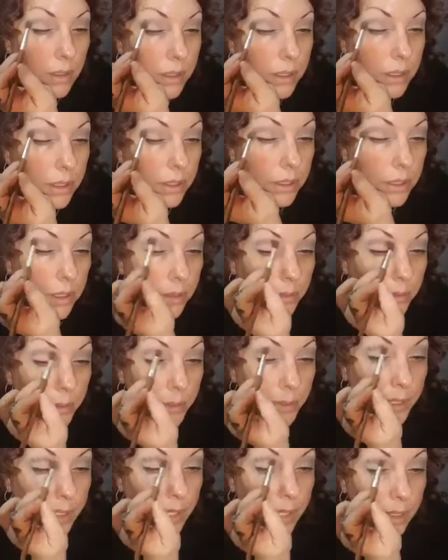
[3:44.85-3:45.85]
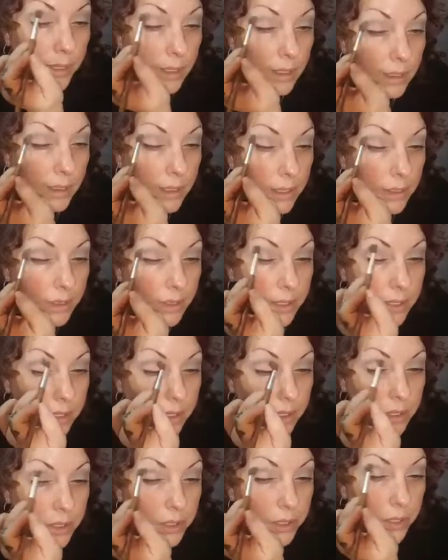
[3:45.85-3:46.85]
So did everyone get any deals
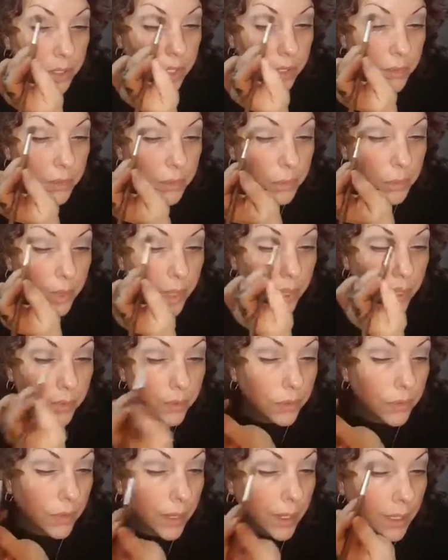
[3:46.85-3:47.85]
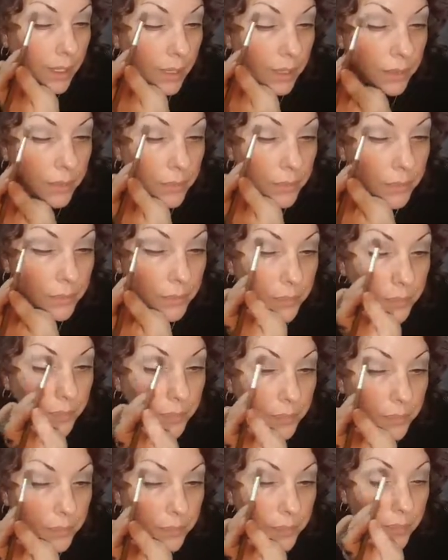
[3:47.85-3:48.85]
yesterday with Black Friday?
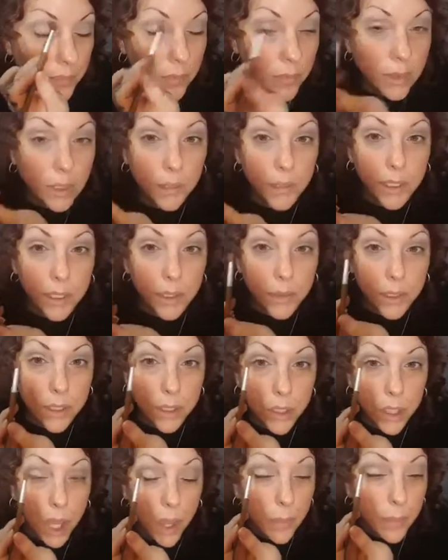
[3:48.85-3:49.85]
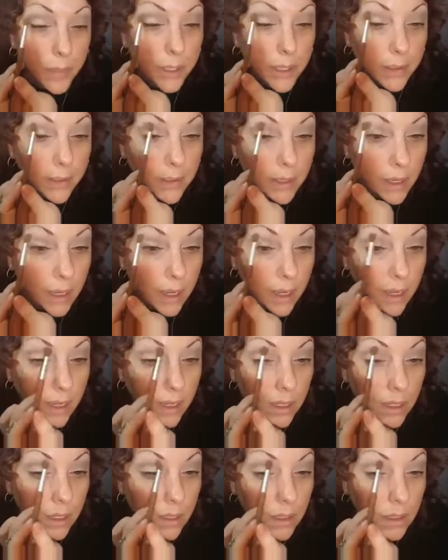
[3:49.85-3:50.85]
Anybody doing shopping
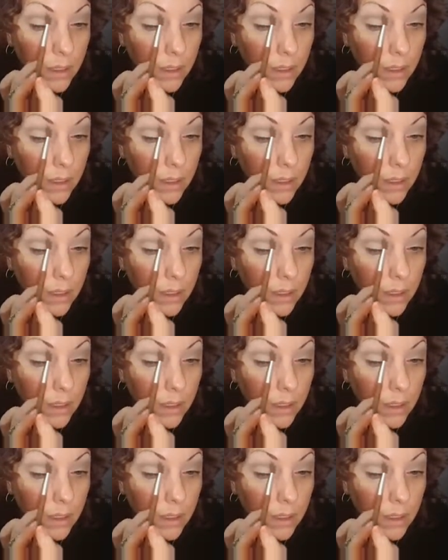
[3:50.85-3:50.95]
today?